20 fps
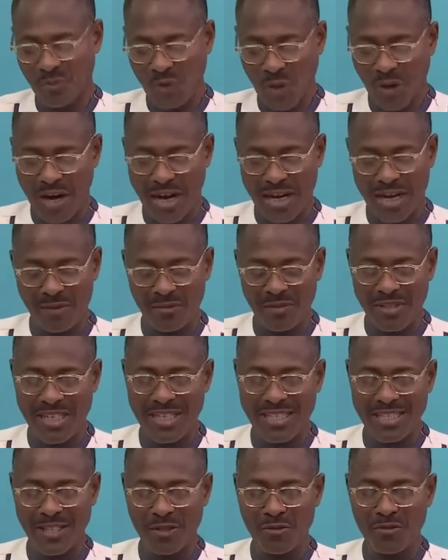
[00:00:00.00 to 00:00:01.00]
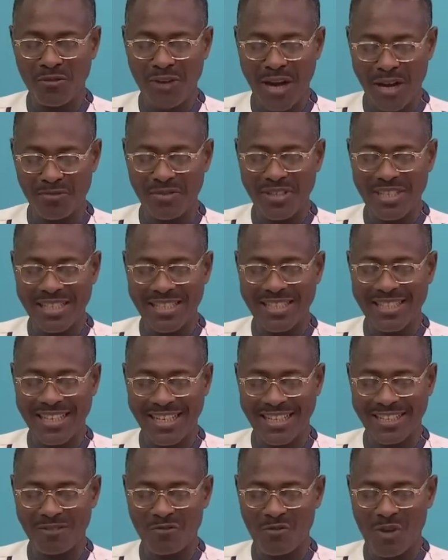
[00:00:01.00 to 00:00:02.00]
All right, let me just give 5 keys
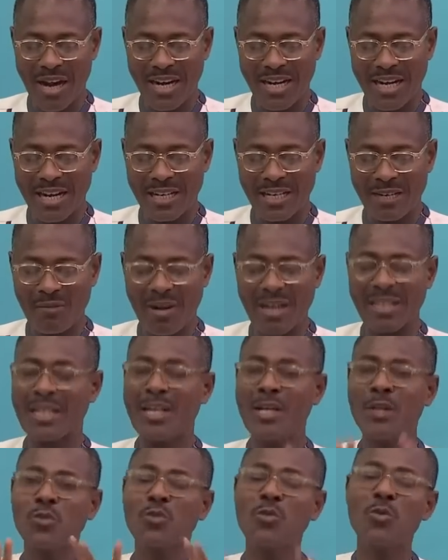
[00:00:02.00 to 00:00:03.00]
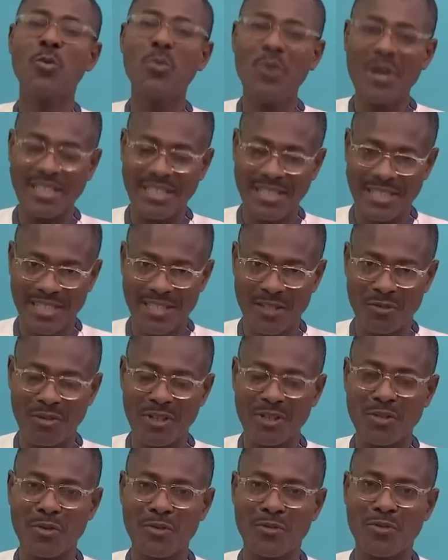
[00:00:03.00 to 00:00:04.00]
and we are done. But 2 questions,
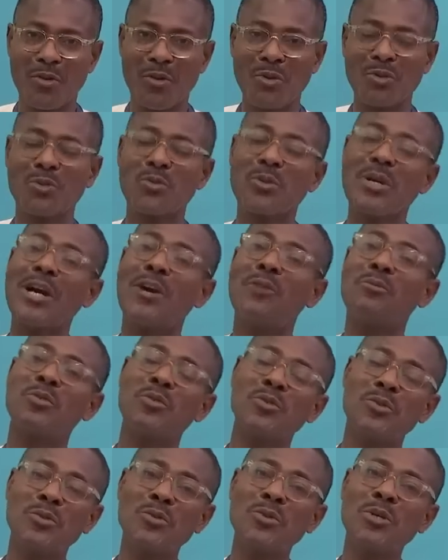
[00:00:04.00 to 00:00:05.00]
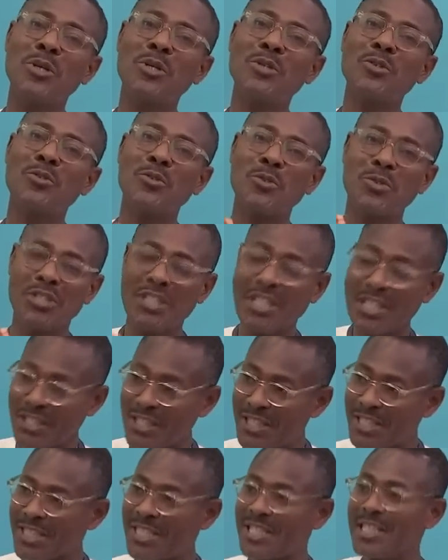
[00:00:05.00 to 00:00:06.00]
first of all, to help you to
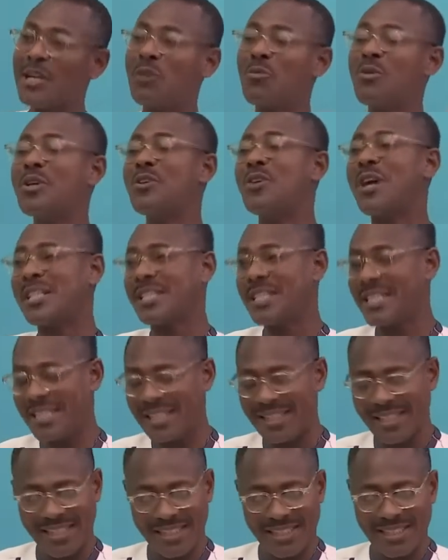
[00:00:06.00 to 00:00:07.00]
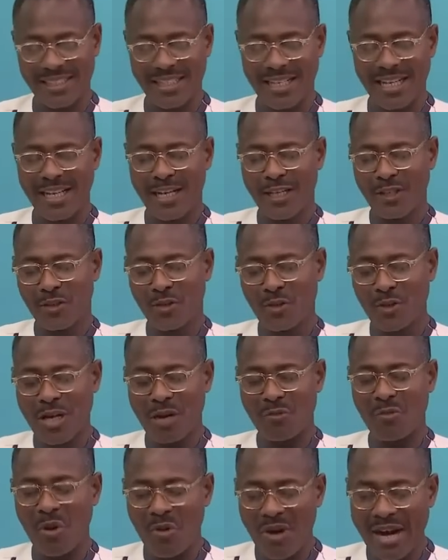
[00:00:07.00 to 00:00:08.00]
change the way you are seeing things. So
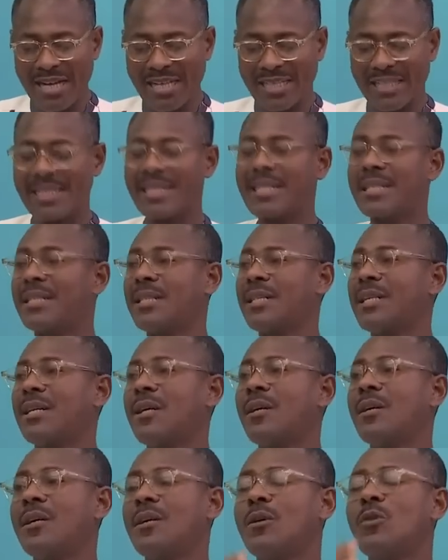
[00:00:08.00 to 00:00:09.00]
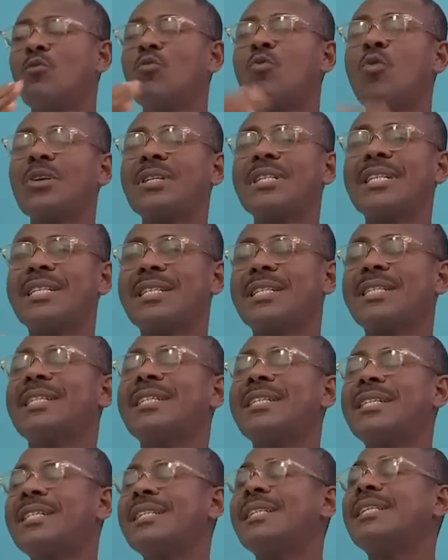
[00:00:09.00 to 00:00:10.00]
number 1 is, what is
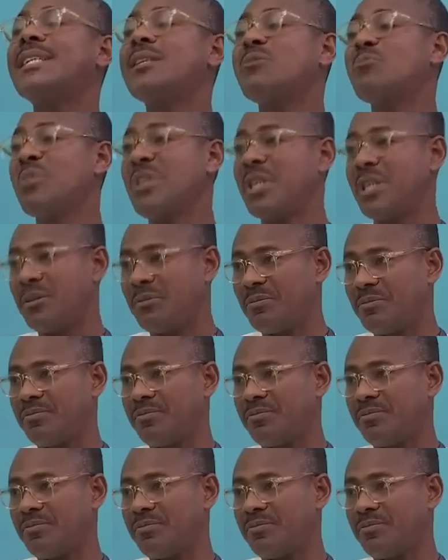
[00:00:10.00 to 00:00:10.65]
this teaching me?